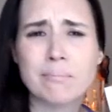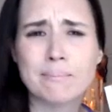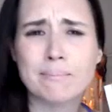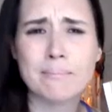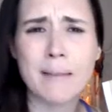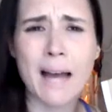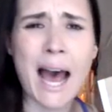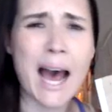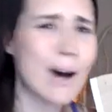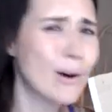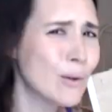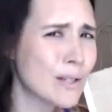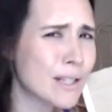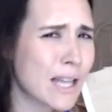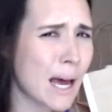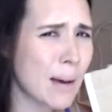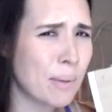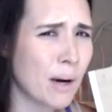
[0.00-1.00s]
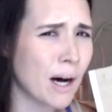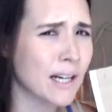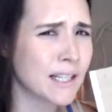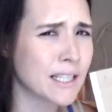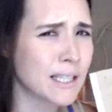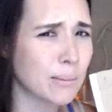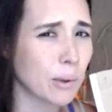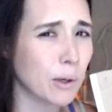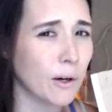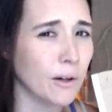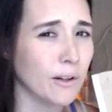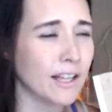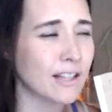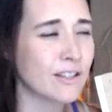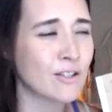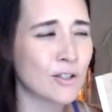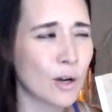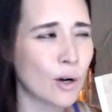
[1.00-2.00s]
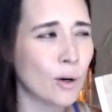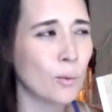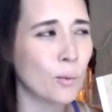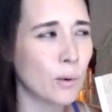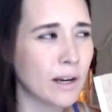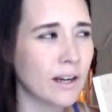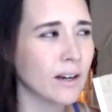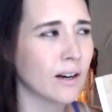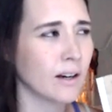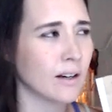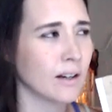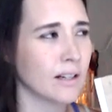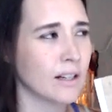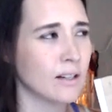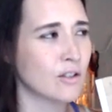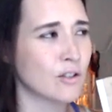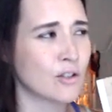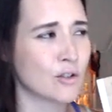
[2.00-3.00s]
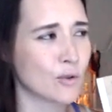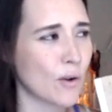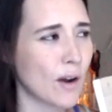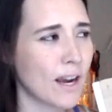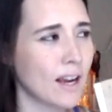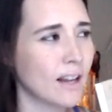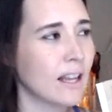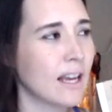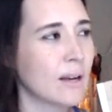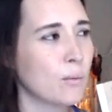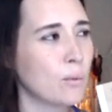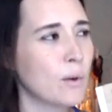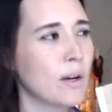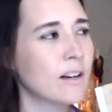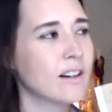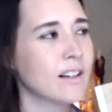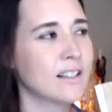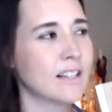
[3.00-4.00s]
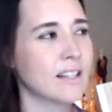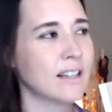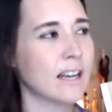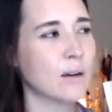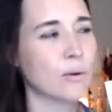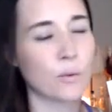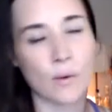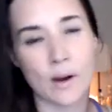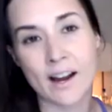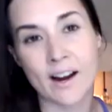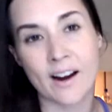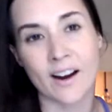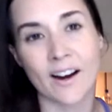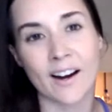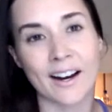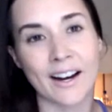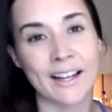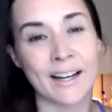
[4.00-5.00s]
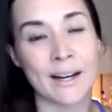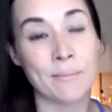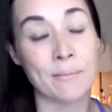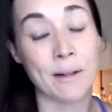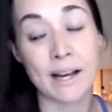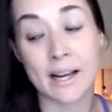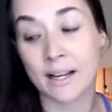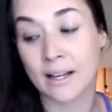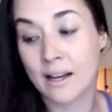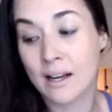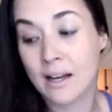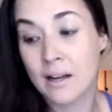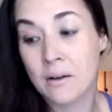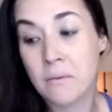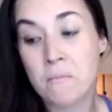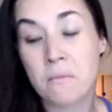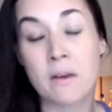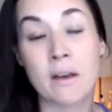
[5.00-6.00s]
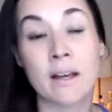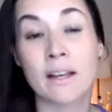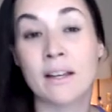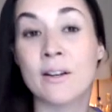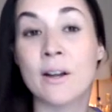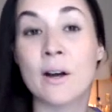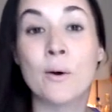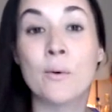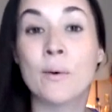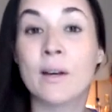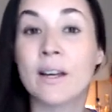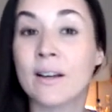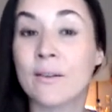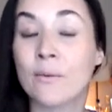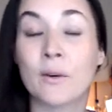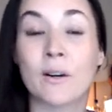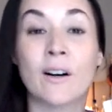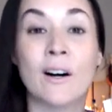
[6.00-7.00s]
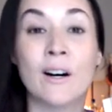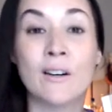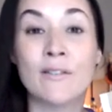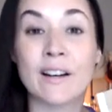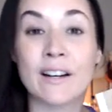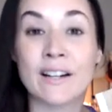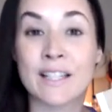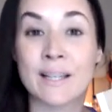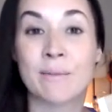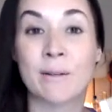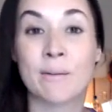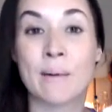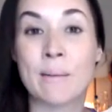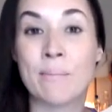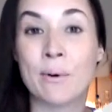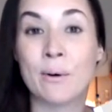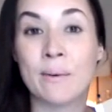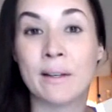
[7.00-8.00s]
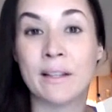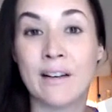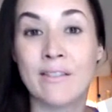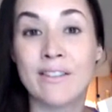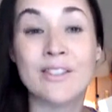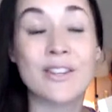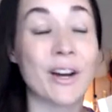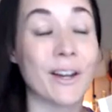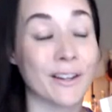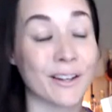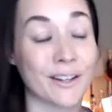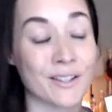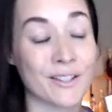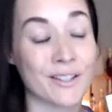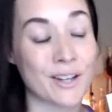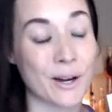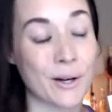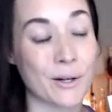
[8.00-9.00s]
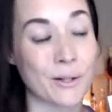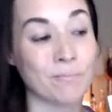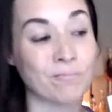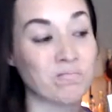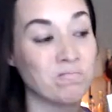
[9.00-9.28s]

how is that possible? That's so weird and straight, like weird as in like rare. And I'm like, you know, we, we're all very similar people and we love each other. So,